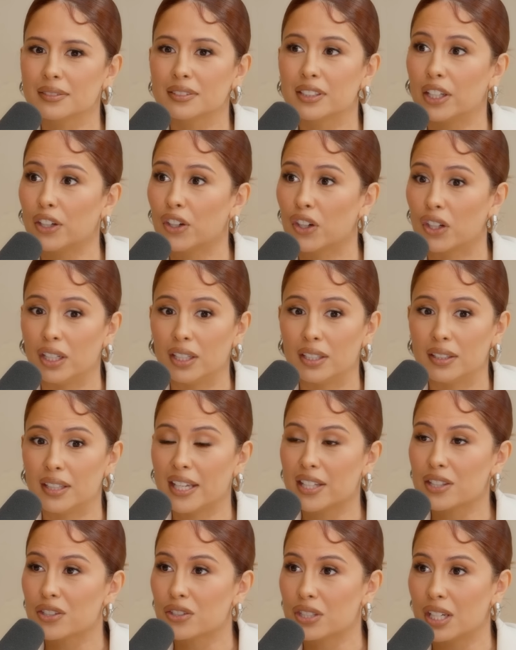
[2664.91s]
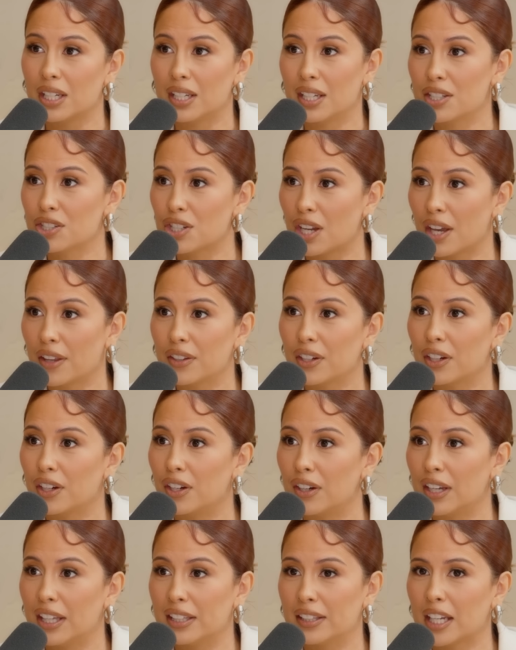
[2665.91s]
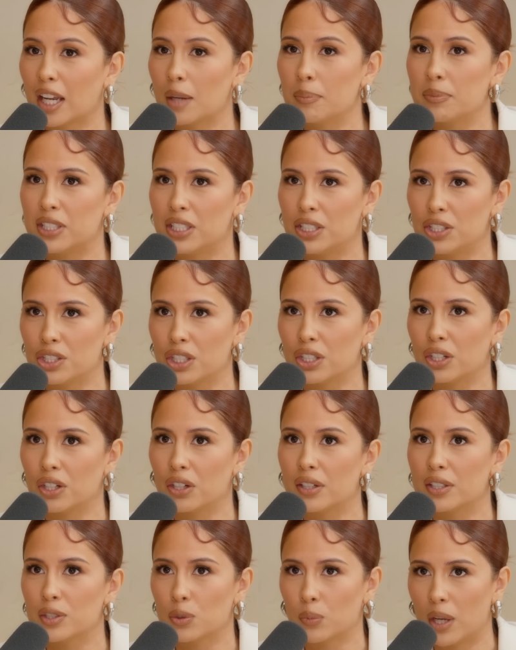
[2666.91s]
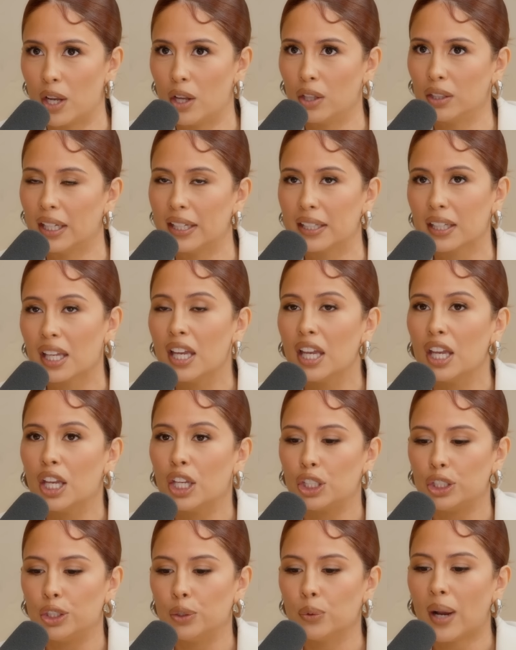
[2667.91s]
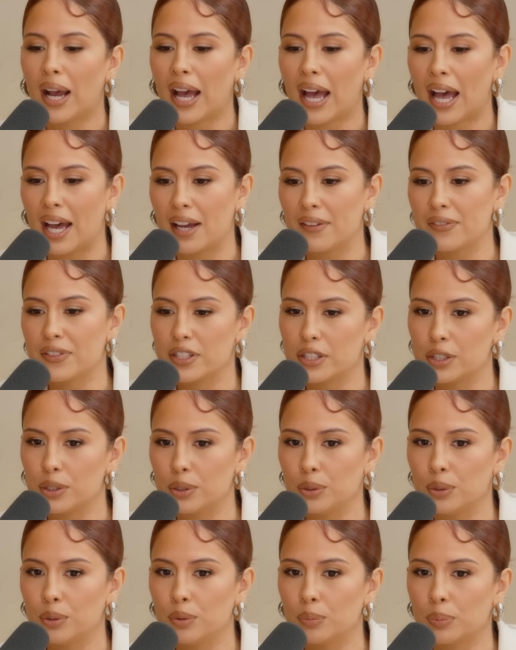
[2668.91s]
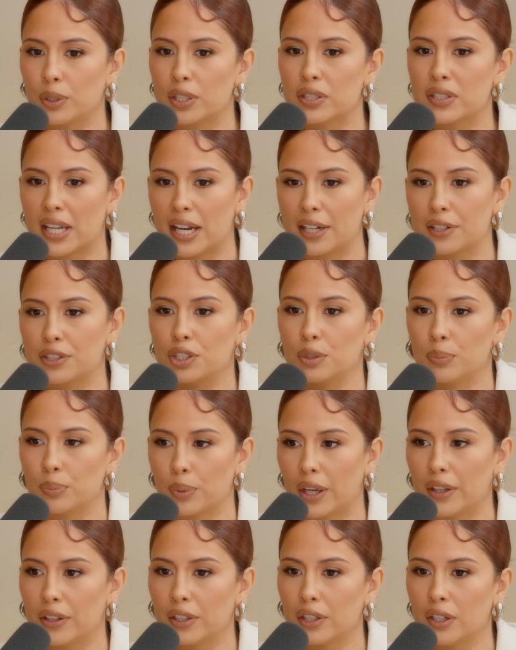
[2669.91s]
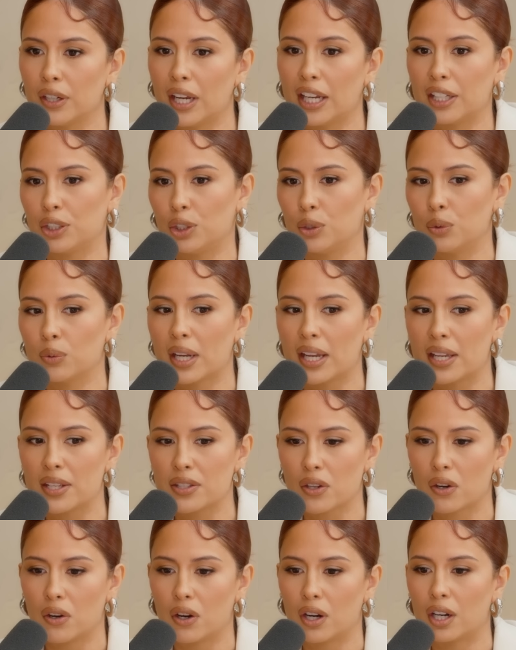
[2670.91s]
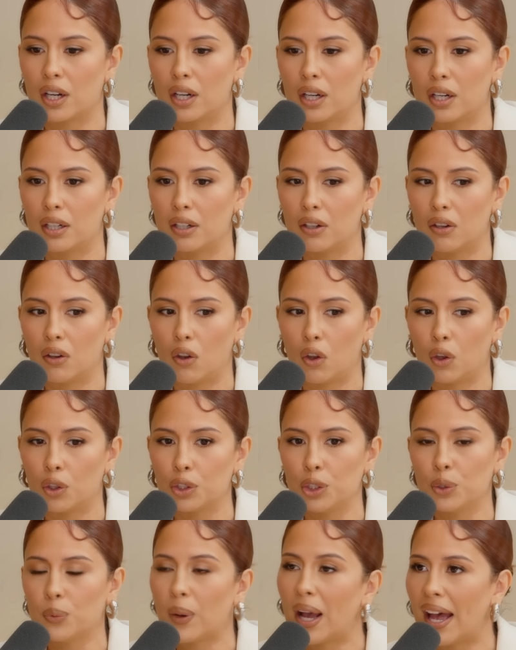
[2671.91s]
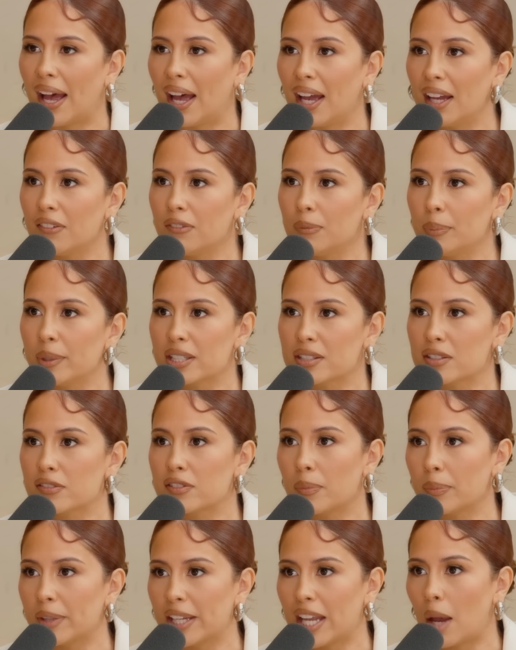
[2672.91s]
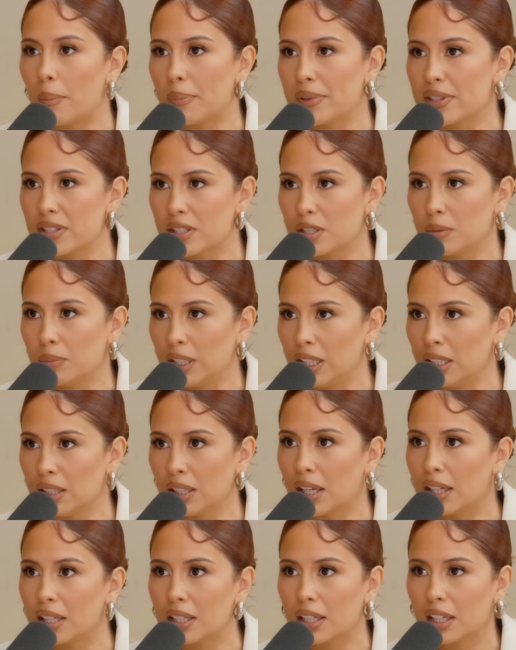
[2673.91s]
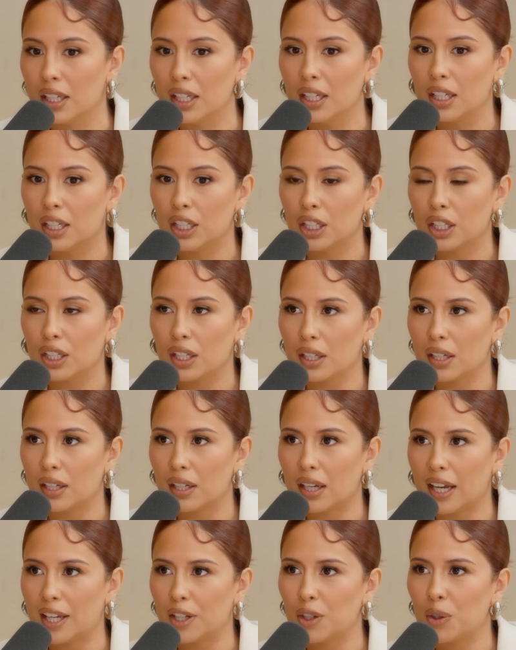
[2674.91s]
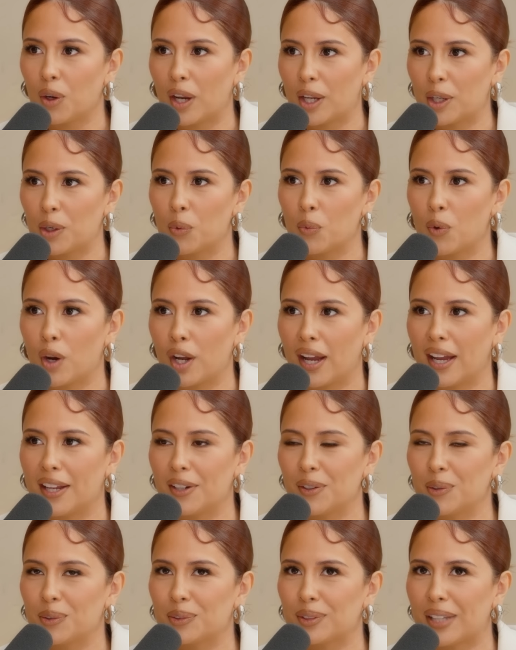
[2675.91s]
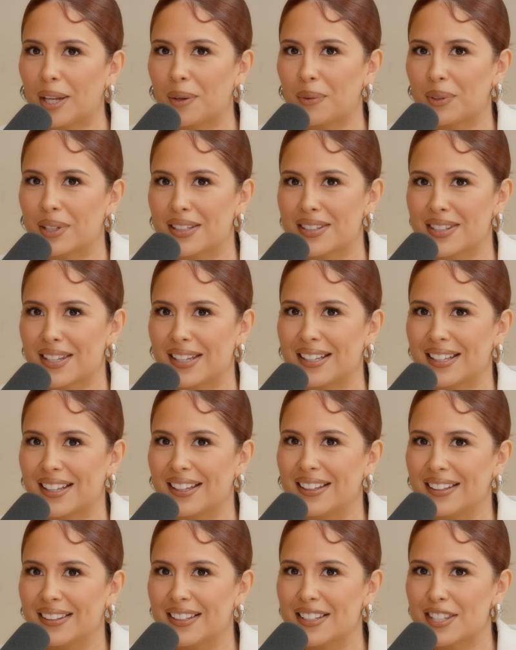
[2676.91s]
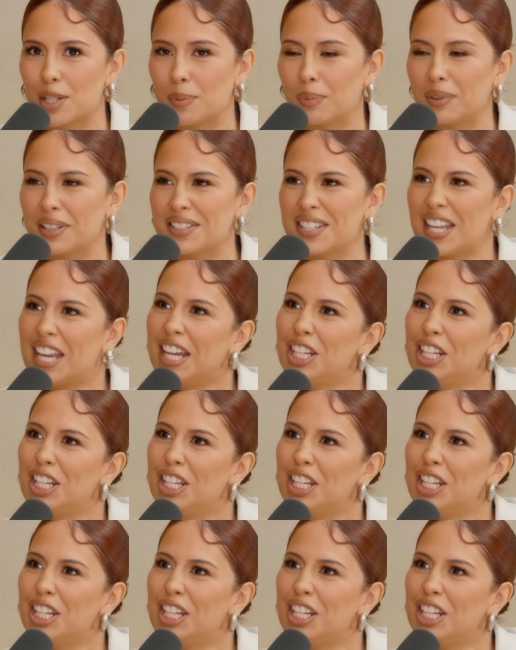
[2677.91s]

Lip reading: they're good. They entertain each other. And like I'm teaching her as well. Like you have to protect your brother, and you guys are all you have, because if something happens to me, like I don't like when it's like the siblings hate